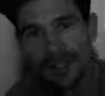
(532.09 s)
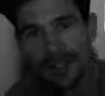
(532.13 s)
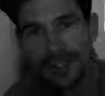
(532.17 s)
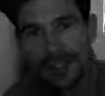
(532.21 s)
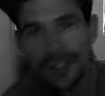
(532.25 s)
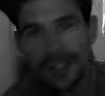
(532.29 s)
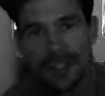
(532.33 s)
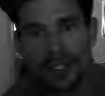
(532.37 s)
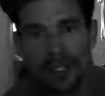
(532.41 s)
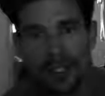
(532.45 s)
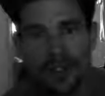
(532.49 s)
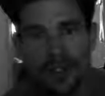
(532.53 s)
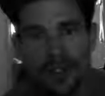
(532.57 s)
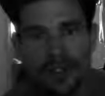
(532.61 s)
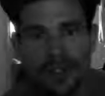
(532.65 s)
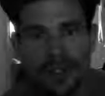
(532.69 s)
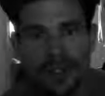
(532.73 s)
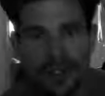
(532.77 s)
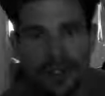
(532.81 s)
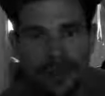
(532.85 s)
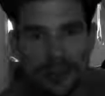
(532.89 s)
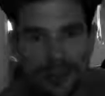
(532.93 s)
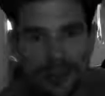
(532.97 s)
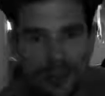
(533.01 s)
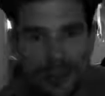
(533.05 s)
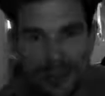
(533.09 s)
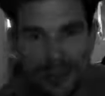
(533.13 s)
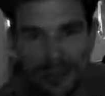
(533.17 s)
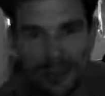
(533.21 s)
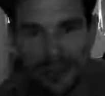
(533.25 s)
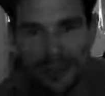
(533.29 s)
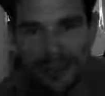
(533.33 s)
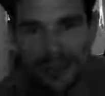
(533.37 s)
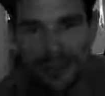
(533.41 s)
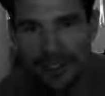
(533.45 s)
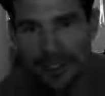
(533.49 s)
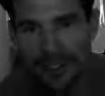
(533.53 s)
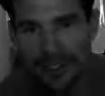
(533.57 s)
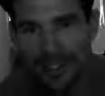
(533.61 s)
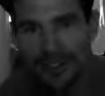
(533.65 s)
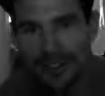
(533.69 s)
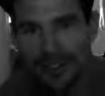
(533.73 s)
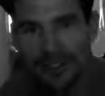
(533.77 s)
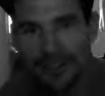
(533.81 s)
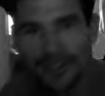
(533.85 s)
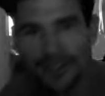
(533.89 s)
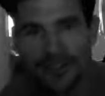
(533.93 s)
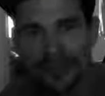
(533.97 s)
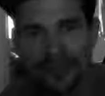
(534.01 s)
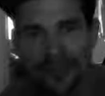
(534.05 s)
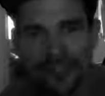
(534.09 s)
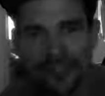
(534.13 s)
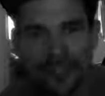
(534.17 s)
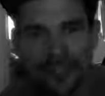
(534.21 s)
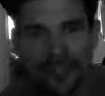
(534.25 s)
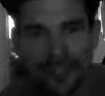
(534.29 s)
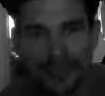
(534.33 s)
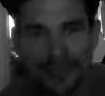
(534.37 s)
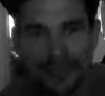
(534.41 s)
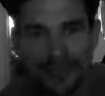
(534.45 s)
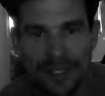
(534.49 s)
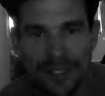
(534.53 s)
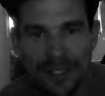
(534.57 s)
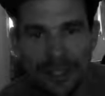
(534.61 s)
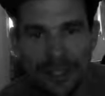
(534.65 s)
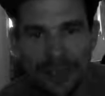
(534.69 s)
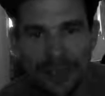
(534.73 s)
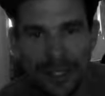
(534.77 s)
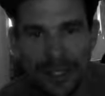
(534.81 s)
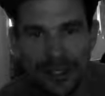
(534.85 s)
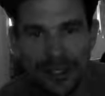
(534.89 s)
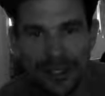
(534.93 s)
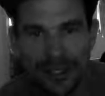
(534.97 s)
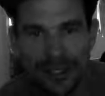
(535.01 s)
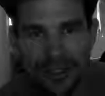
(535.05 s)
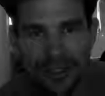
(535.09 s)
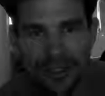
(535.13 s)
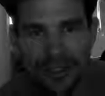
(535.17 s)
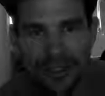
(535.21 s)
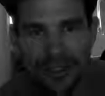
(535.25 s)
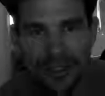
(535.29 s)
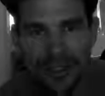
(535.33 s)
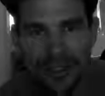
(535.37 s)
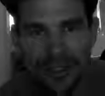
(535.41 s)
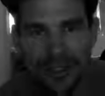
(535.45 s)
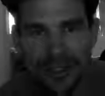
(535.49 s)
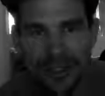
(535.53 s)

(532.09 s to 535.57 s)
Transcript: I've got to go see the lawyers now, and it's just going to get fucking messy.